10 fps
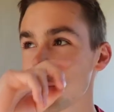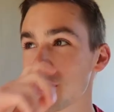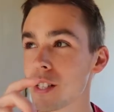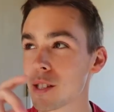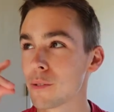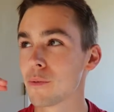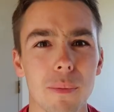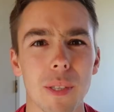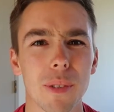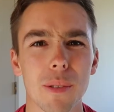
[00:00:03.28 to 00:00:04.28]
which means...
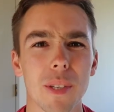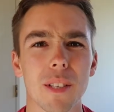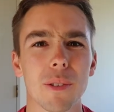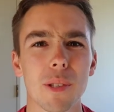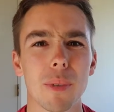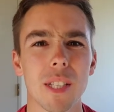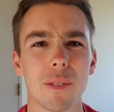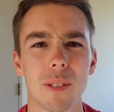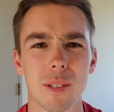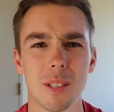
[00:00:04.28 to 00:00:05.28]
What does it mean? Of course it means
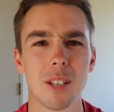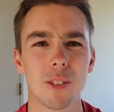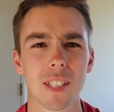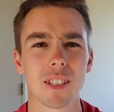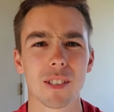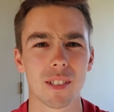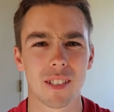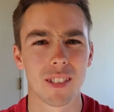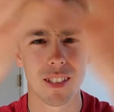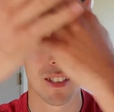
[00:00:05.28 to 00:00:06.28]
it's lockdown.
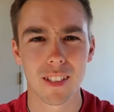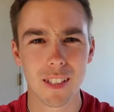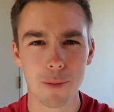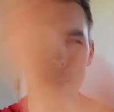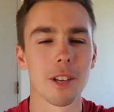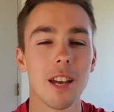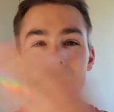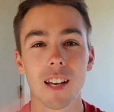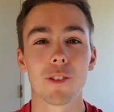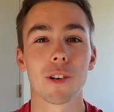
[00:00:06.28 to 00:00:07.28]
It's in the same word.
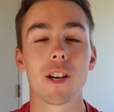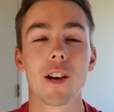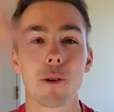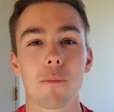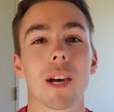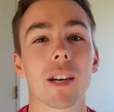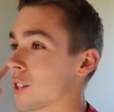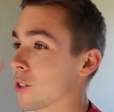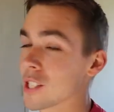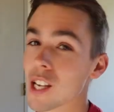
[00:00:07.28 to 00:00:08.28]
Anyway, I'm
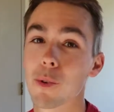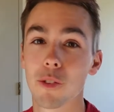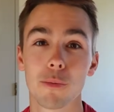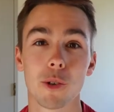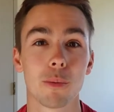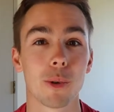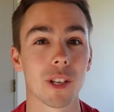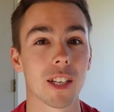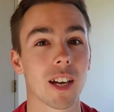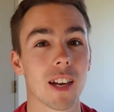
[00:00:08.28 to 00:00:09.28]
back. Got time off. More
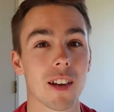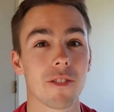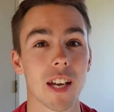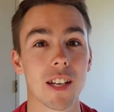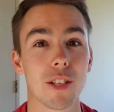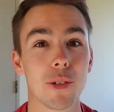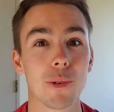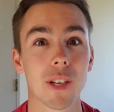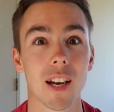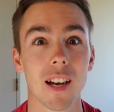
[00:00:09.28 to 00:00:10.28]
importantly, I have a
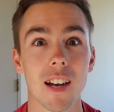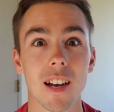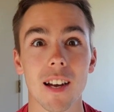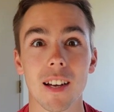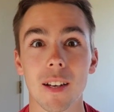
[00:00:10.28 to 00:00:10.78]
new car.